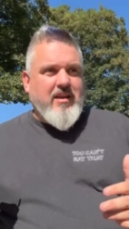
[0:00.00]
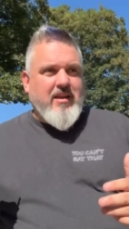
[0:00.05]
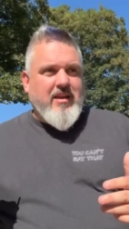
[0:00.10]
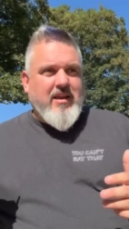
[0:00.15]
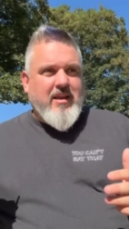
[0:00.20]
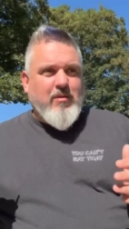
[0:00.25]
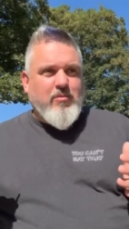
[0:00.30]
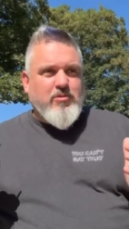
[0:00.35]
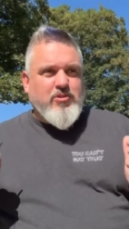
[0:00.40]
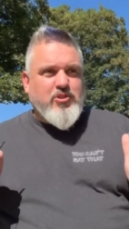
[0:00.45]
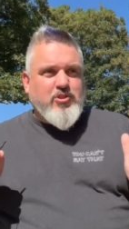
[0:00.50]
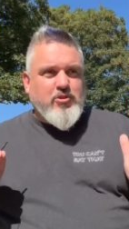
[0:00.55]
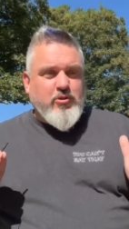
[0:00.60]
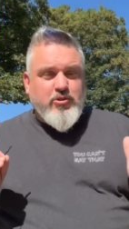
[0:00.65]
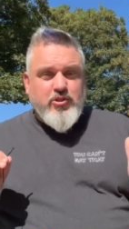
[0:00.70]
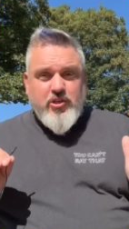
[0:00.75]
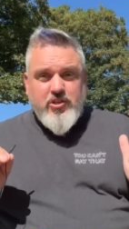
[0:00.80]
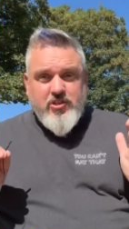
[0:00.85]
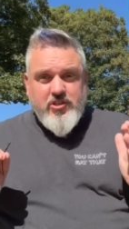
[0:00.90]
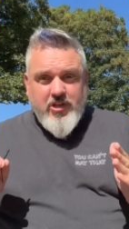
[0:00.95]
it was such
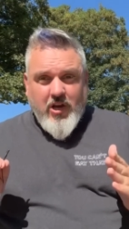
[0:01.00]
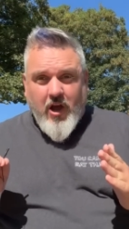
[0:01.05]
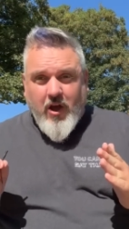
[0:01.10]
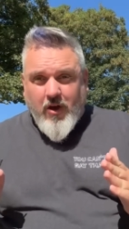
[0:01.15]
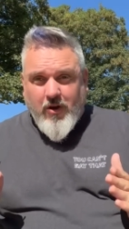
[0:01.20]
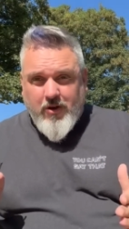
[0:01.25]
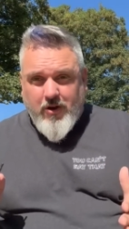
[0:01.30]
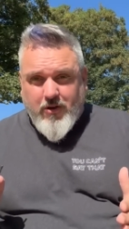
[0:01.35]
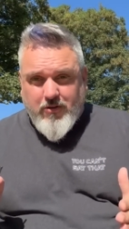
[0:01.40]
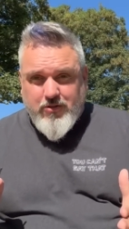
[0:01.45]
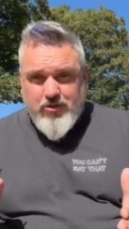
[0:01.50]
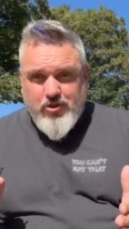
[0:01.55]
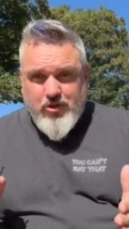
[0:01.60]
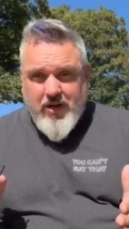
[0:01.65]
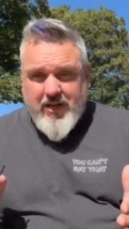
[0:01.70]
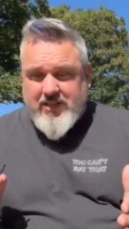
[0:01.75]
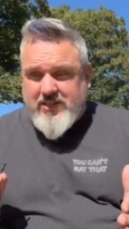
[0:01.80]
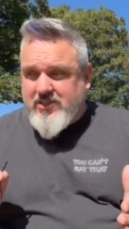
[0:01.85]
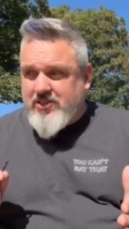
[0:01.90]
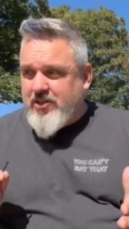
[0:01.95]
a stark
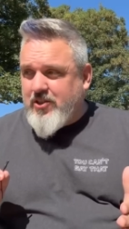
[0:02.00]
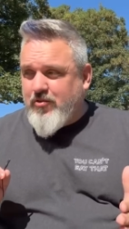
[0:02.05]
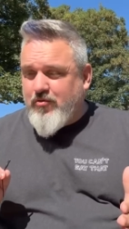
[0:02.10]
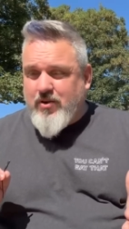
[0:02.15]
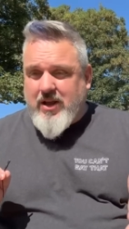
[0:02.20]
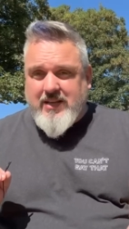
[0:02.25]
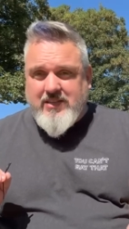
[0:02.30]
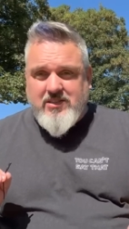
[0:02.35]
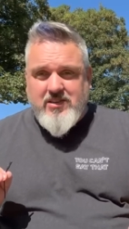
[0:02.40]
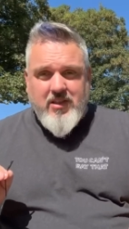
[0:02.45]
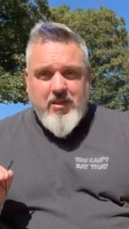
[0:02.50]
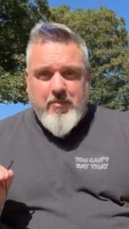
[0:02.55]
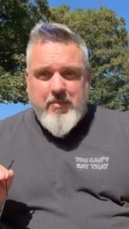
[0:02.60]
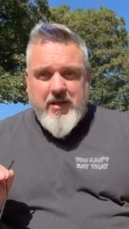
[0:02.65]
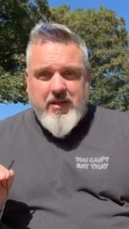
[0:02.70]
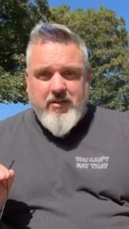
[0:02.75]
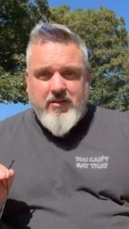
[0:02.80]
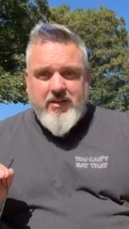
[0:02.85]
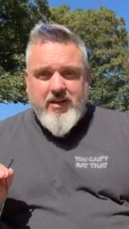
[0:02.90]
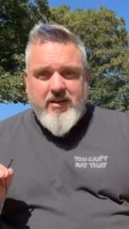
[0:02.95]
contrast to the rest of the
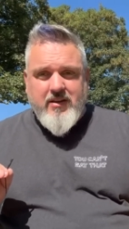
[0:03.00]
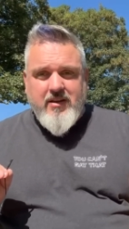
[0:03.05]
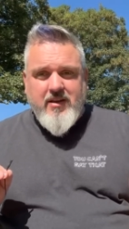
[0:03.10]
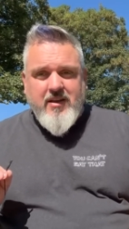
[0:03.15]
building.